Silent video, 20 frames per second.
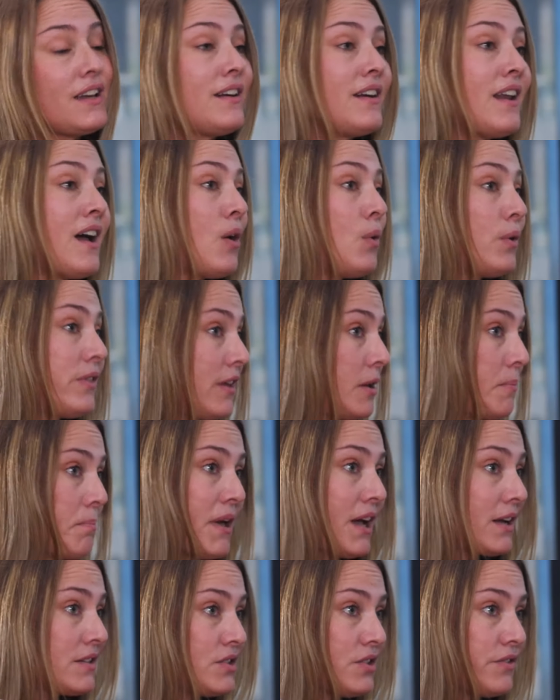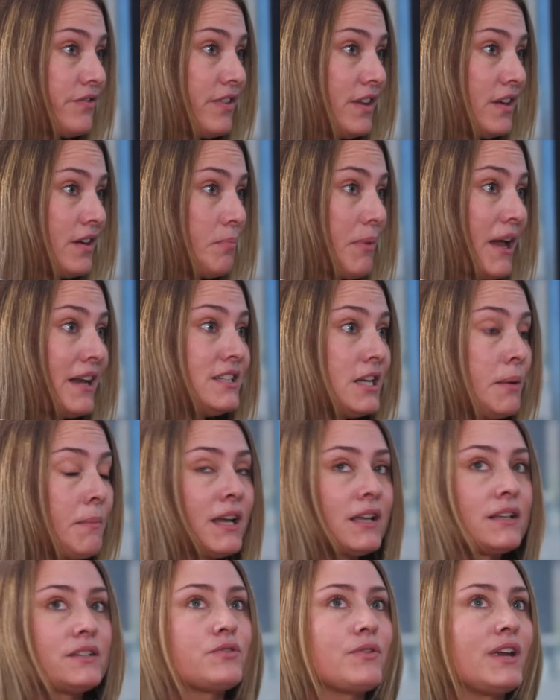And now with the impacts of the
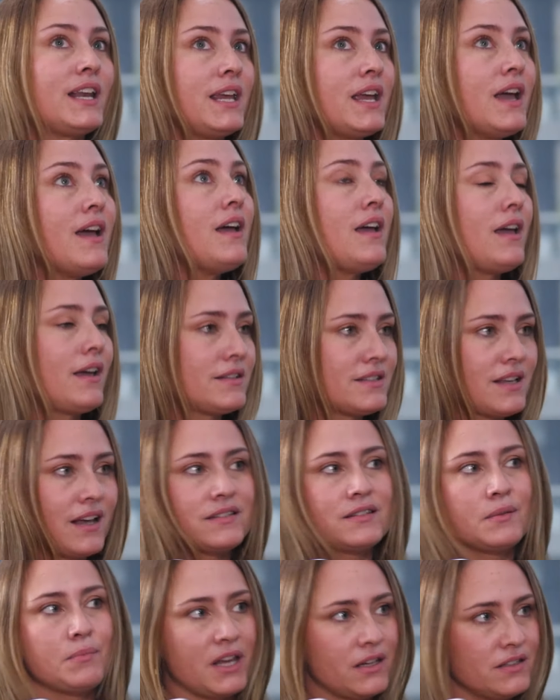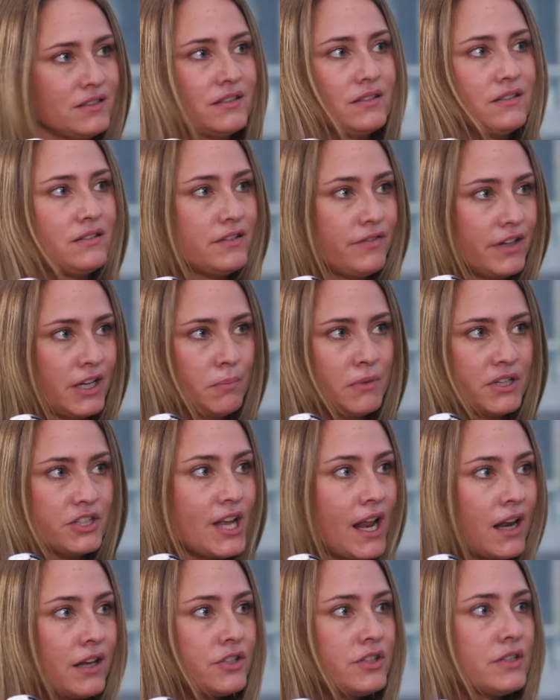pandemic, it's really exacerbated development
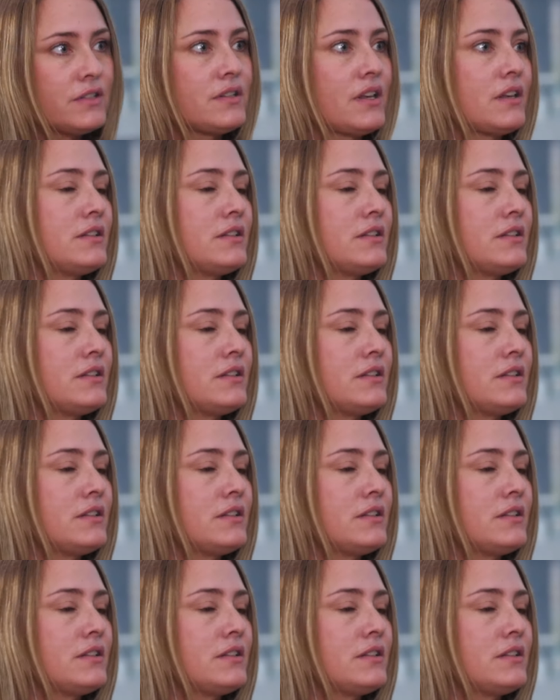challenges.